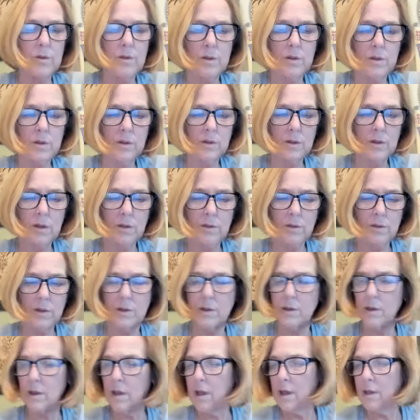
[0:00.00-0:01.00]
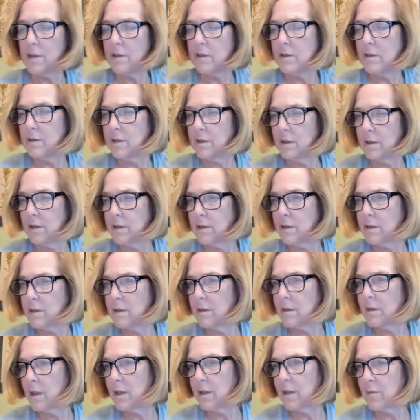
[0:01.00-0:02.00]
It's on this last disc.
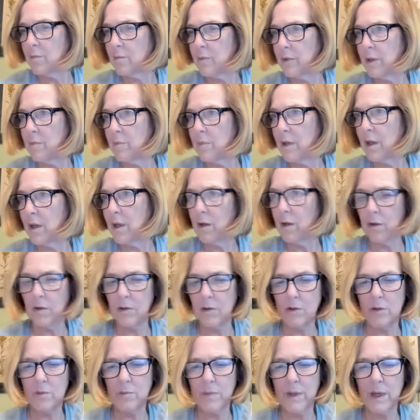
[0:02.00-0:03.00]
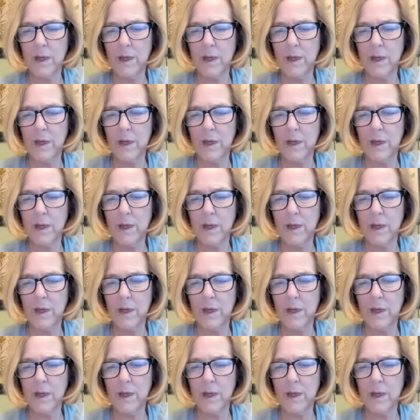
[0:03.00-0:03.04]
I didn't bring my larger